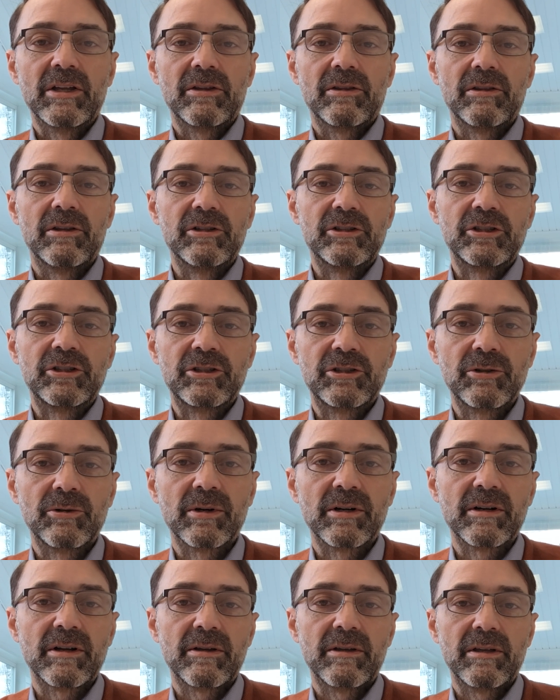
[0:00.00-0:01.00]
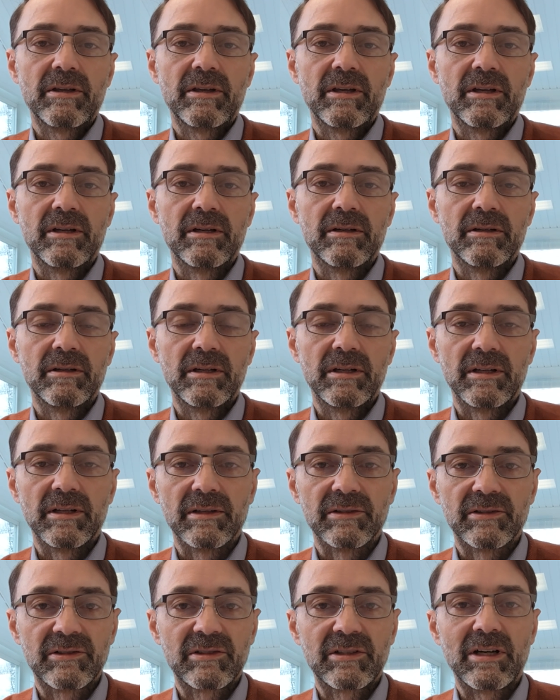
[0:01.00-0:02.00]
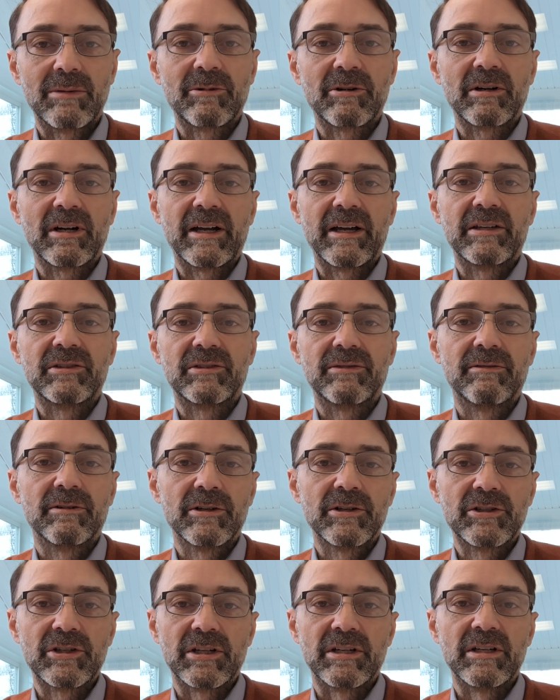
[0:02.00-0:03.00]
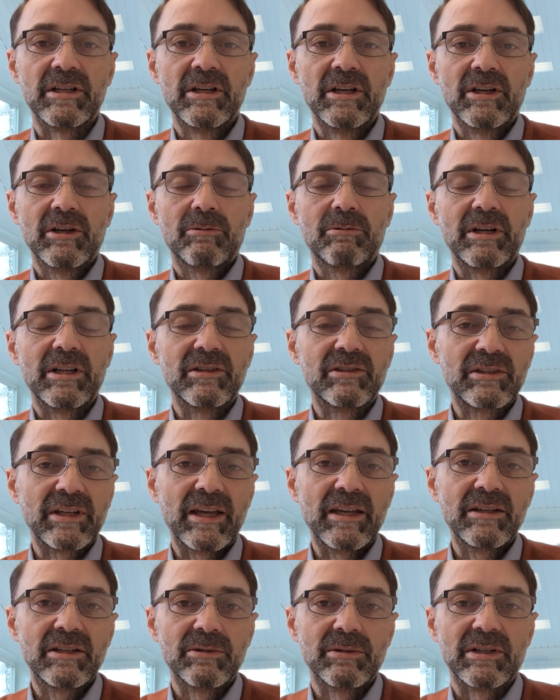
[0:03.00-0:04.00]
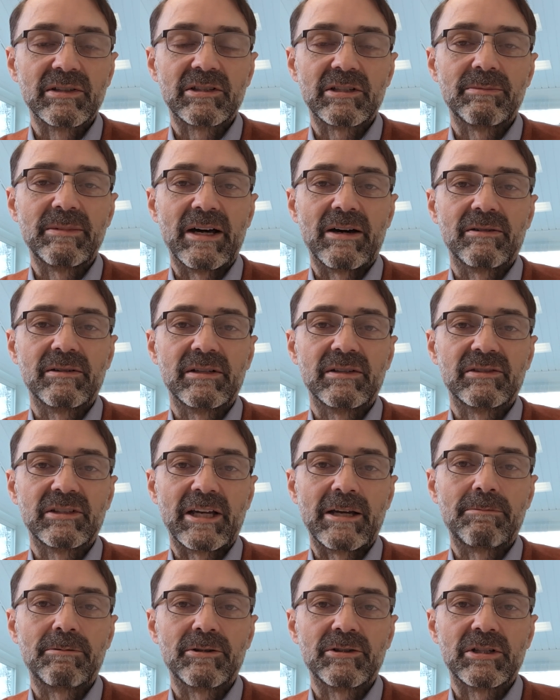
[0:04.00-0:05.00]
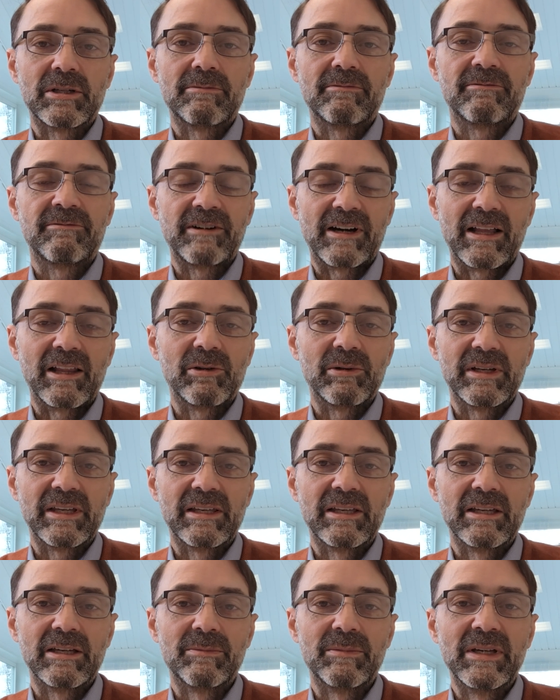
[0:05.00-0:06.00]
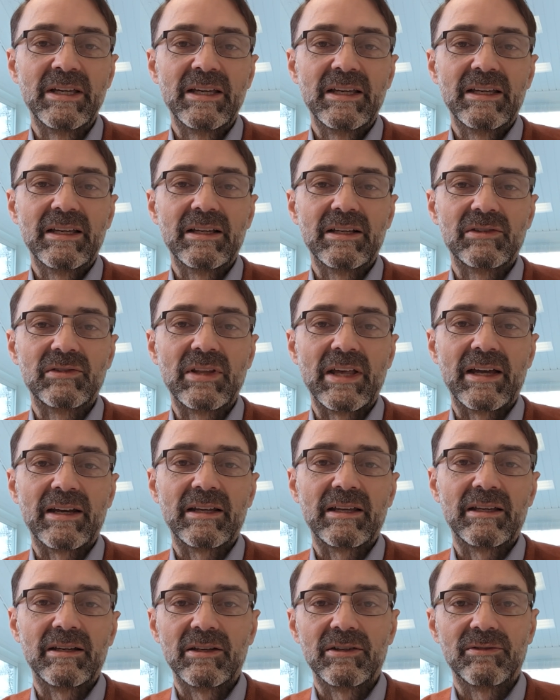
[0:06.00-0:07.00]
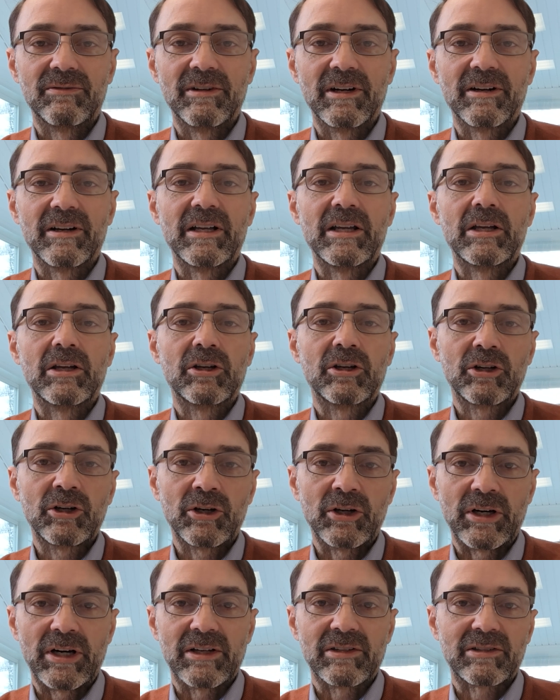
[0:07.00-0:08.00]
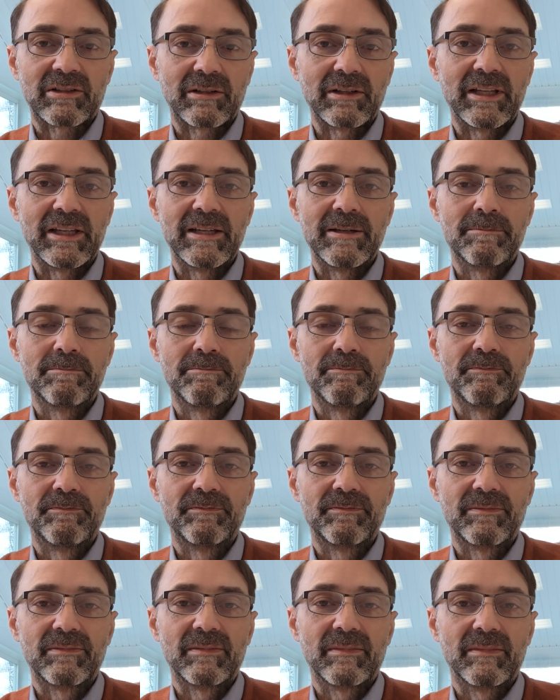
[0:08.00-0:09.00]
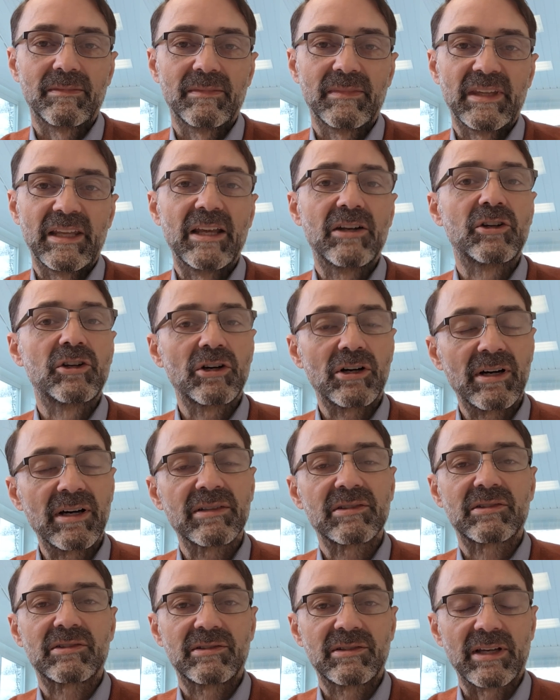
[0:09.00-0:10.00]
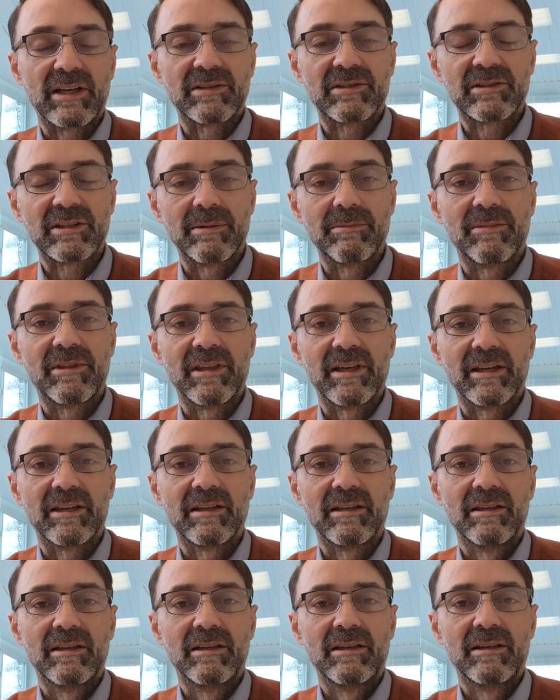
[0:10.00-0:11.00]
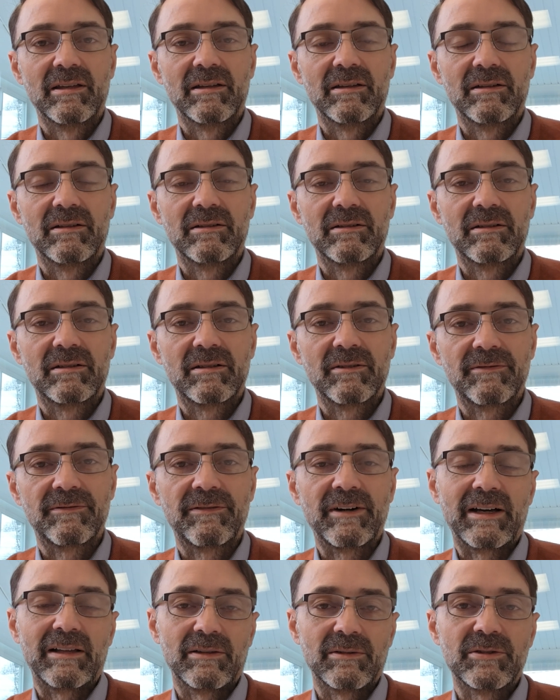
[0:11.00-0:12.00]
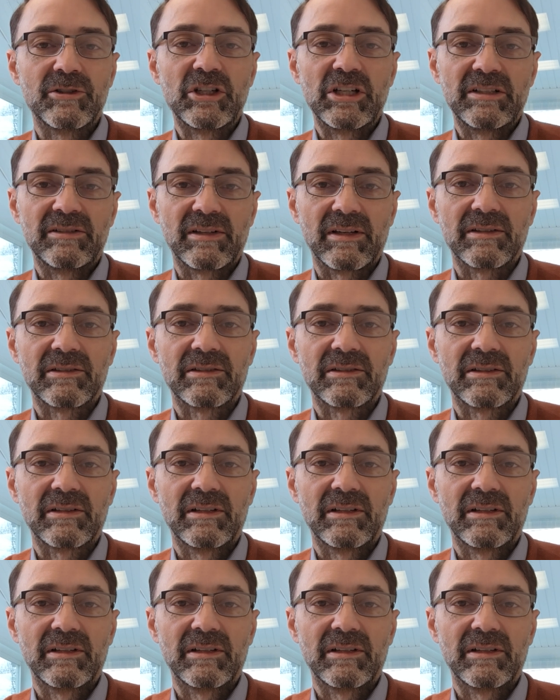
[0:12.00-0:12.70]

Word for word: the short in a, in a summarized version, what he's saying to us about discipleship following him is that it is very costly. It costs us something to follow Jesus.